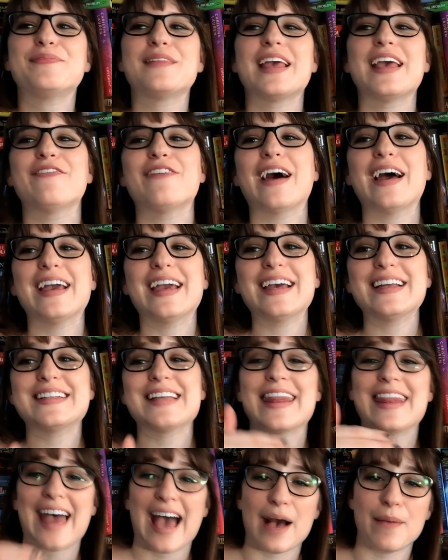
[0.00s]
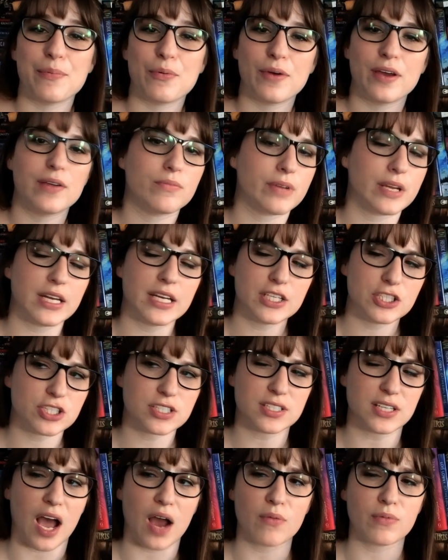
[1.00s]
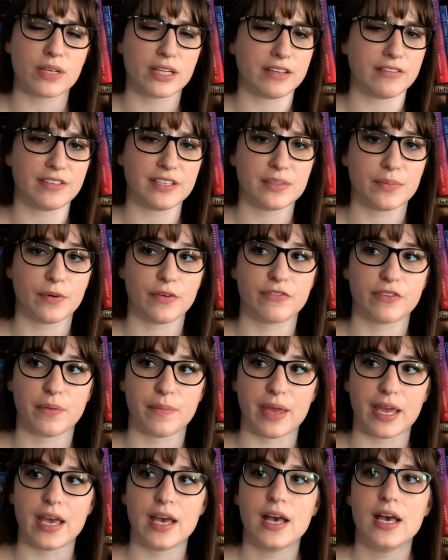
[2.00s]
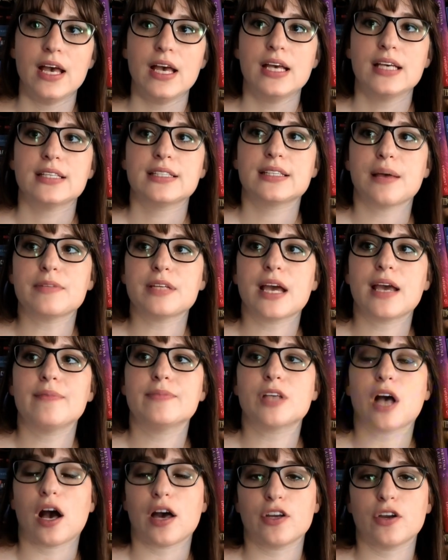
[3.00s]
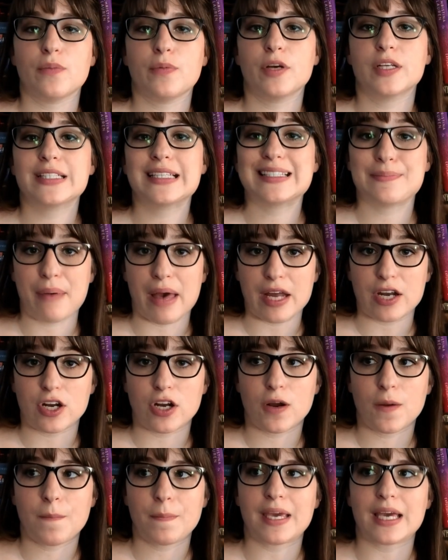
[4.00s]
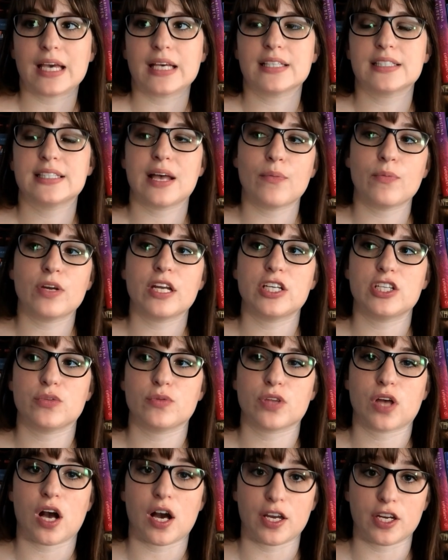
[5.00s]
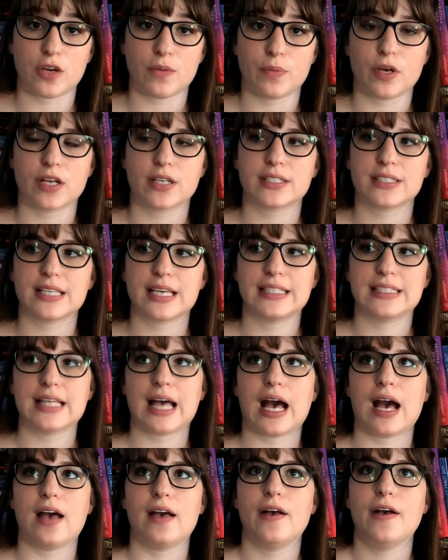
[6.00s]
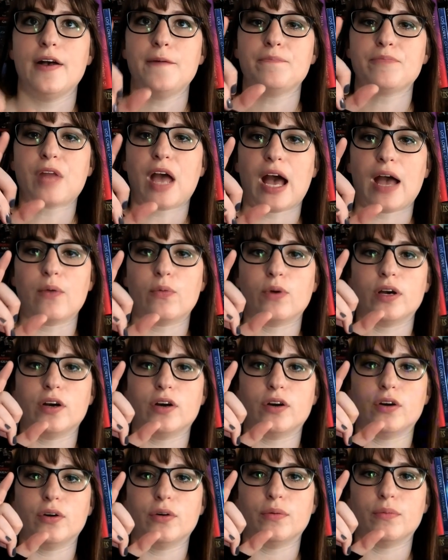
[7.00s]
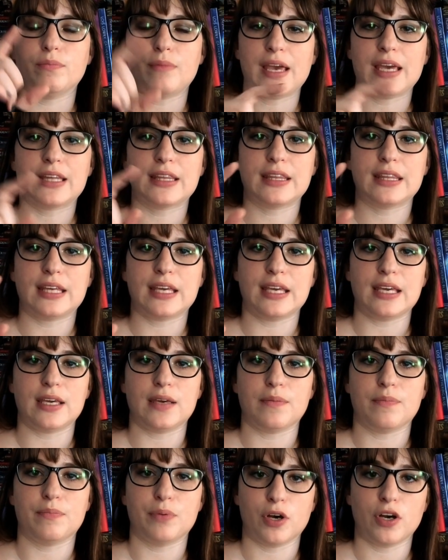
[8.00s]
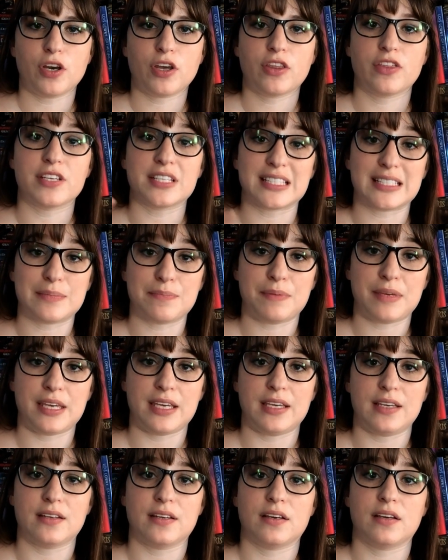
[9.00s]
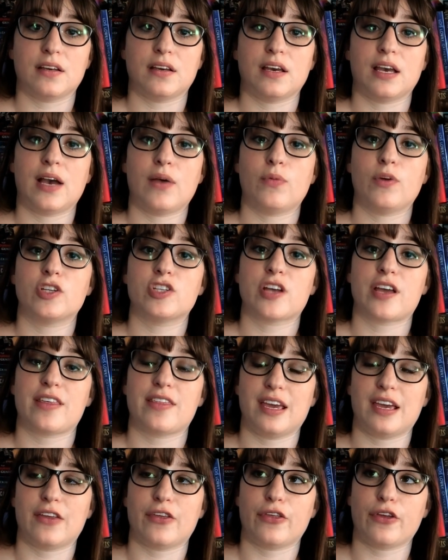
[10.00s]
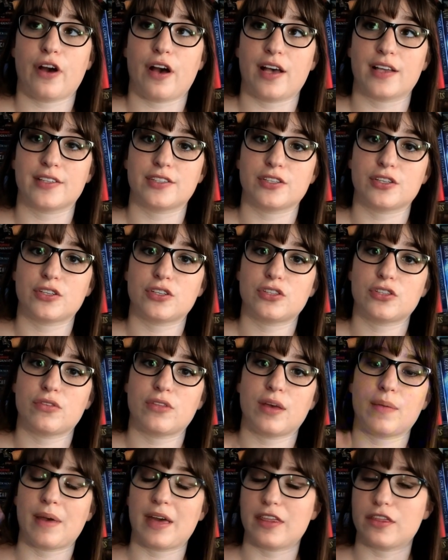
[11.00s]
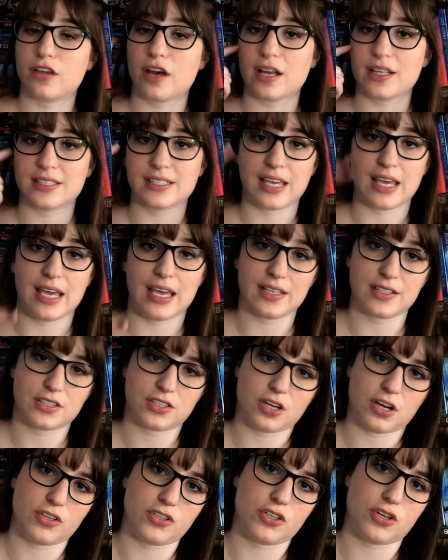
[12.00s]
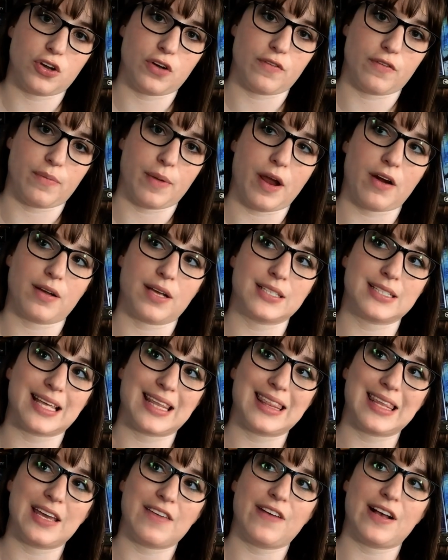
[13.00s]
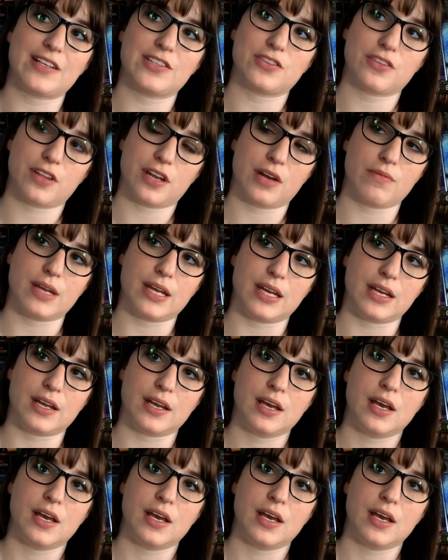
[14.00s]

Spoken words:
if I get to that point, reading's just not really feasible for me. Sometimes audiobooks is better, because then what I do with audiobooks is that I will make the book the speed at which I think thoughts, so that my thoughts can't start to overpower, because I think faster than I read.